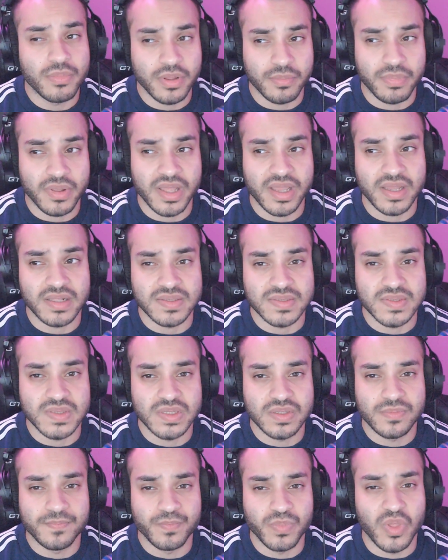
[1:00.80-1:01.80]
plans,
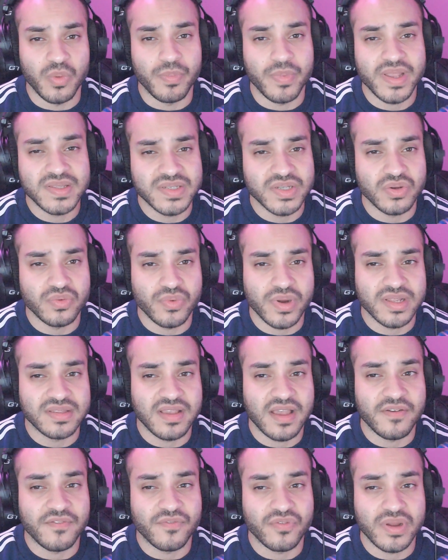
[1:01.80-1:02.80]
the basic right to
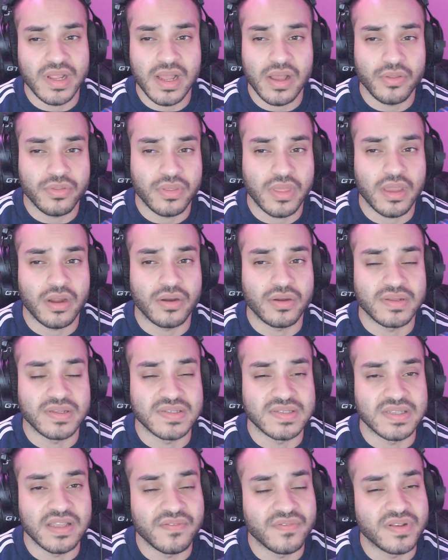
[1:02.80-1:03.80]
have free healthcare is
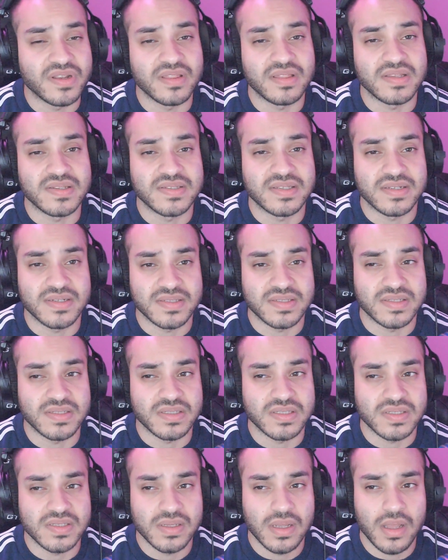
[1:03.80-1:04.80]
given to these
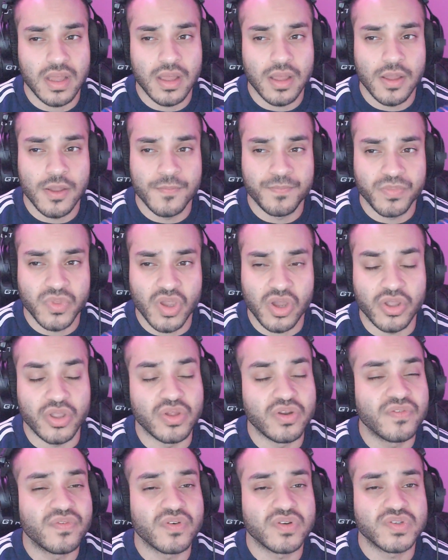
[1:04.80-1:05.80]
citizens. A
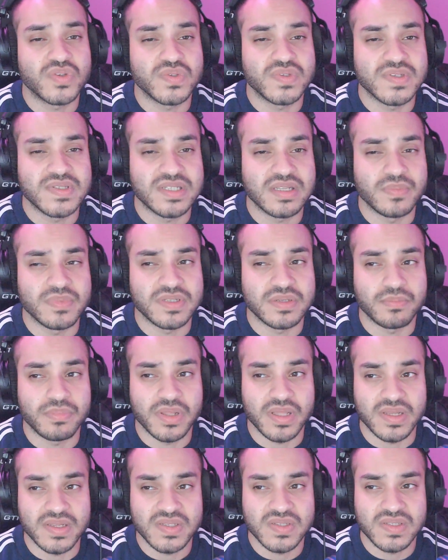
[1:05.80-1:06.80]
universal system is in
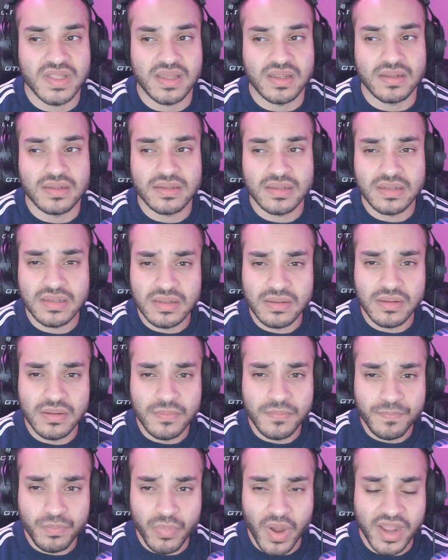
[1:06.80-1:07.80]
place that
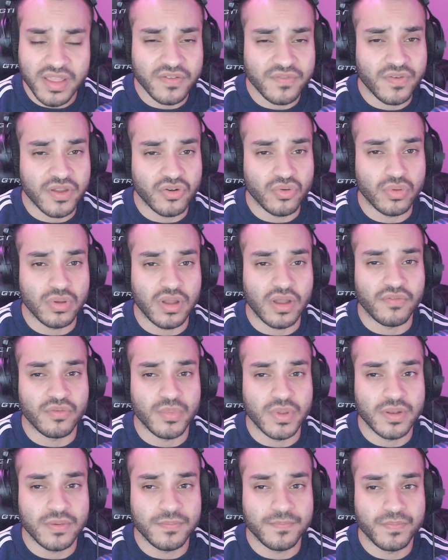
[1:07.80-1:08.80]
by the federal
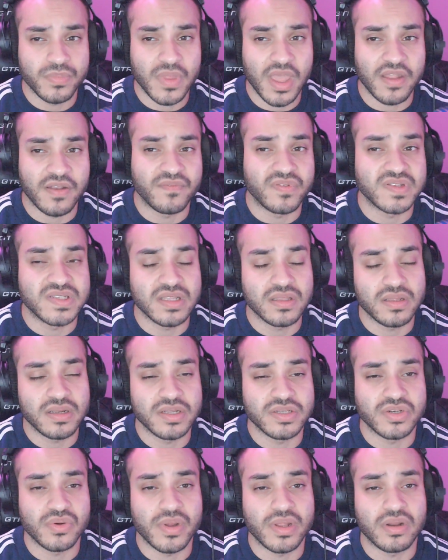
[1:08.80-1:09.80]
government, and facilities
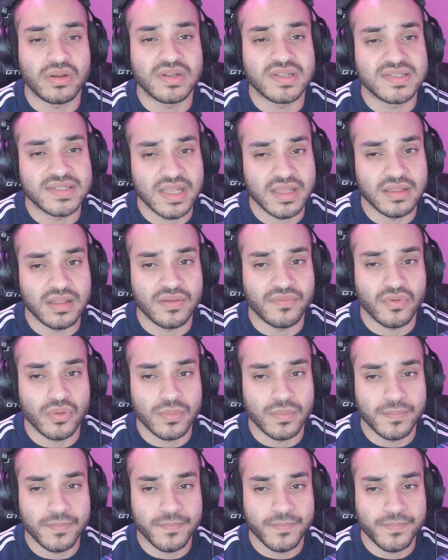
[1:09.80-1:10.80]
are ran on a state level.
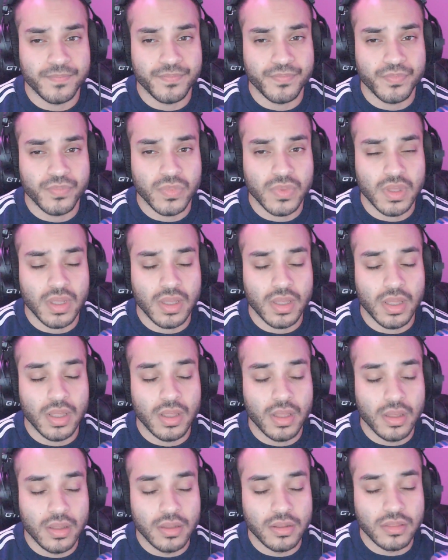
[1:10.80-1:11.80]

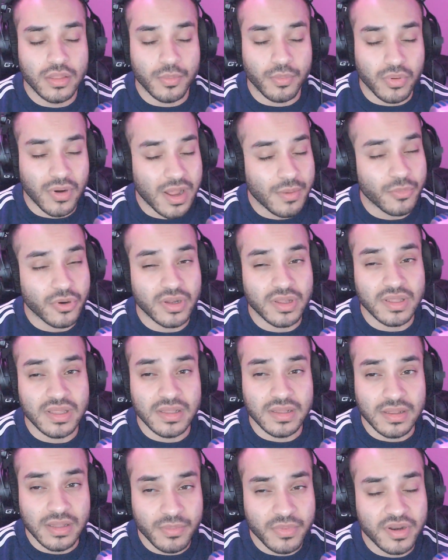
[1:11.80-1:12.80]
The primary
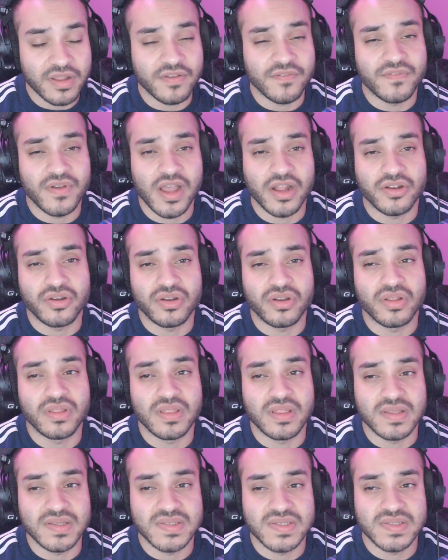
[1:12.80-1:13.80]
limiting factor to
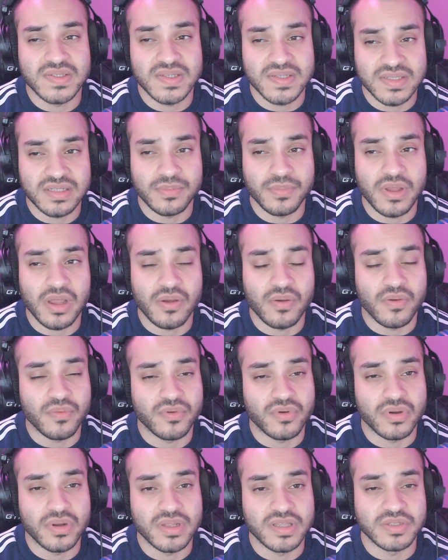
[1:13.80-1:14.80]
this system,
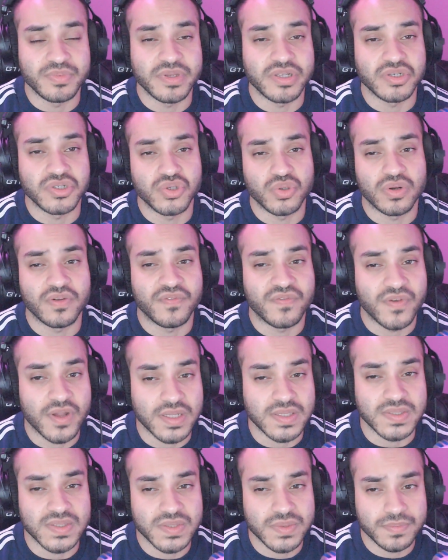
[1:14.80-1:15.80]
however, is being short of
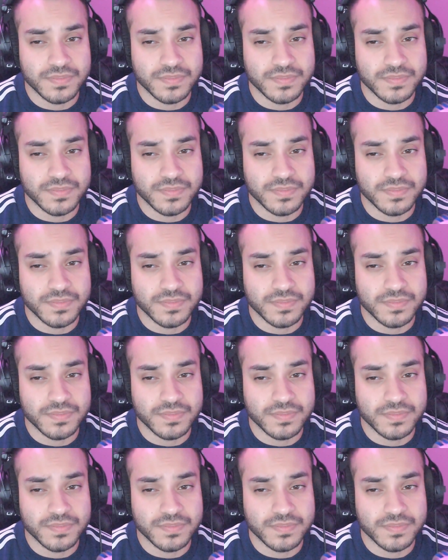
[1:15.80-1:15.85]
funds.